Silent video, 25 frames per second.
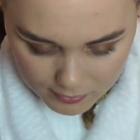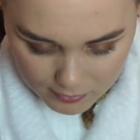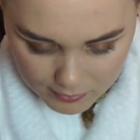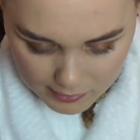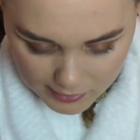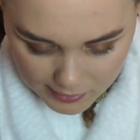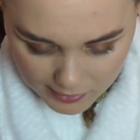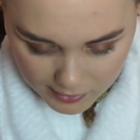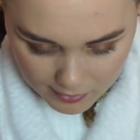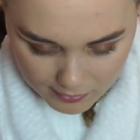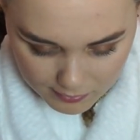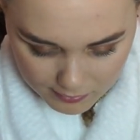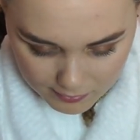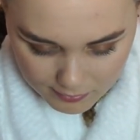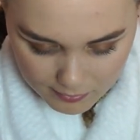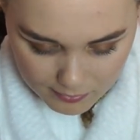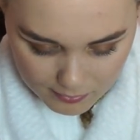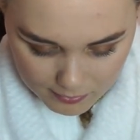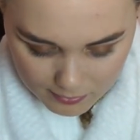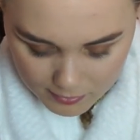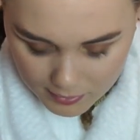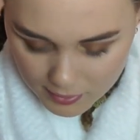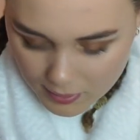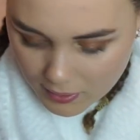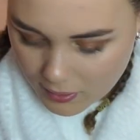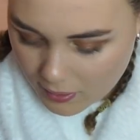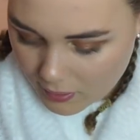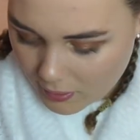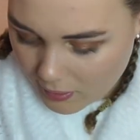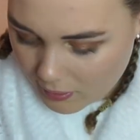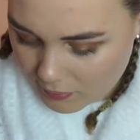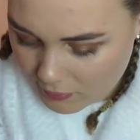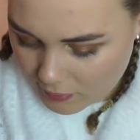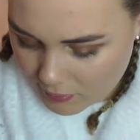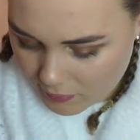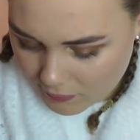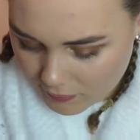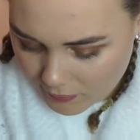Like, I
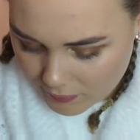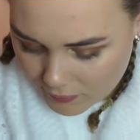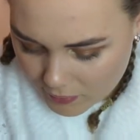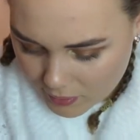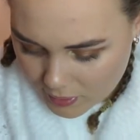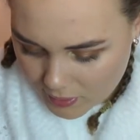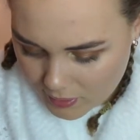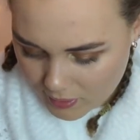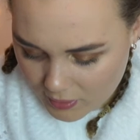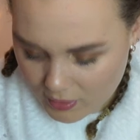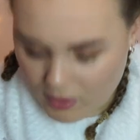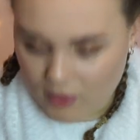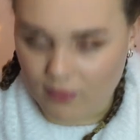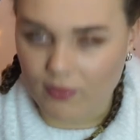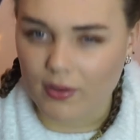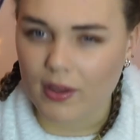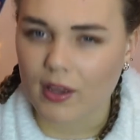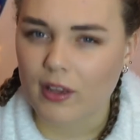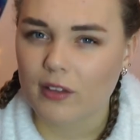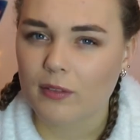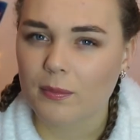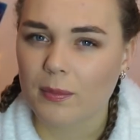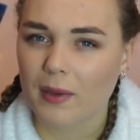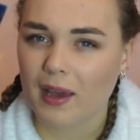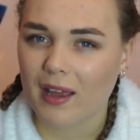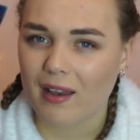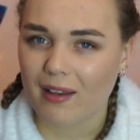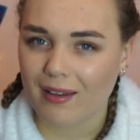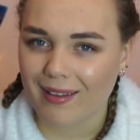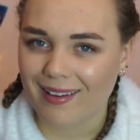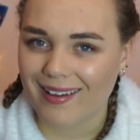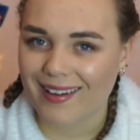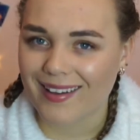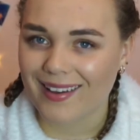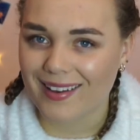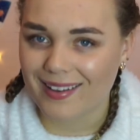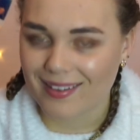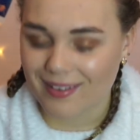don't know if I've got anything of hers, but I
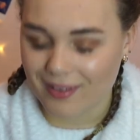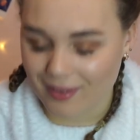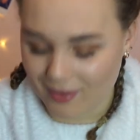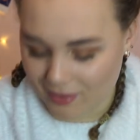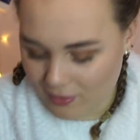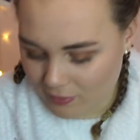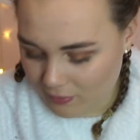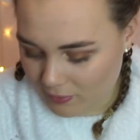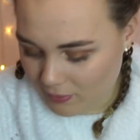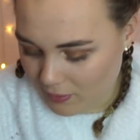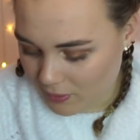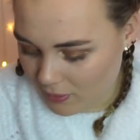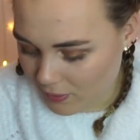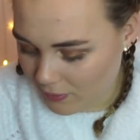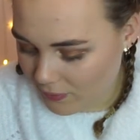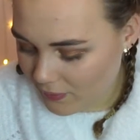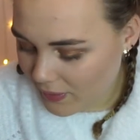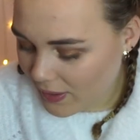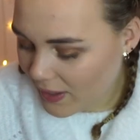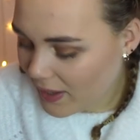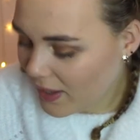like the stuff.